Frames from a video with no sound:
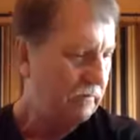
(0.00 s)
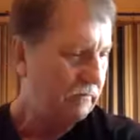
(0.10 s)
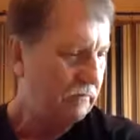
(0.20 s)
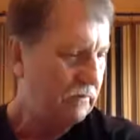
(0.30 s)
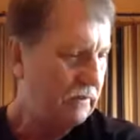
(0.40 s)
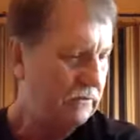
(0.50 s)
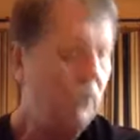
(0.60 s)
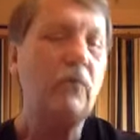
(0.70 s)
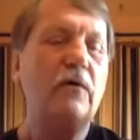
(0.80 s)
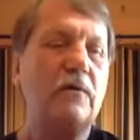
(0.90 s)
before this.
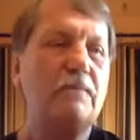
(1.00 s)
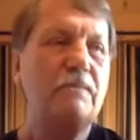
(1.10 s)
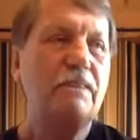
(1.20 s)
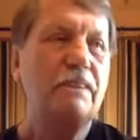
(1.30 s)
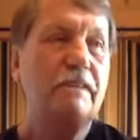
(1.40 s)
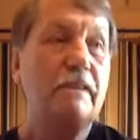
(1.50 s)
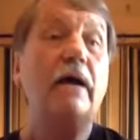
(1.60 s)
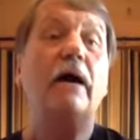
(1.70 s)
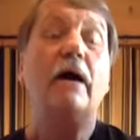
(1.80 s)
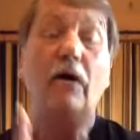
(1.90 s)
Oh,
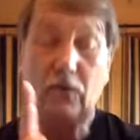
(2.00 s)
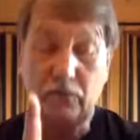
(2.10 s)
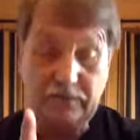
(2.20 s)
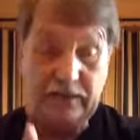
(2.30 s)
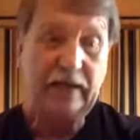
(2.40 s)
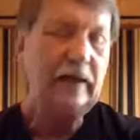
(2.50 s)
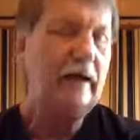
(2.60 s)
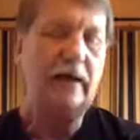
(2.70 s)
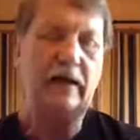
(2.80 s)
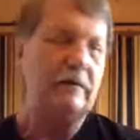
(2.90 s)
yeah, yeah,
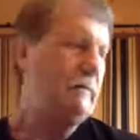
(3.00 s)
yeah.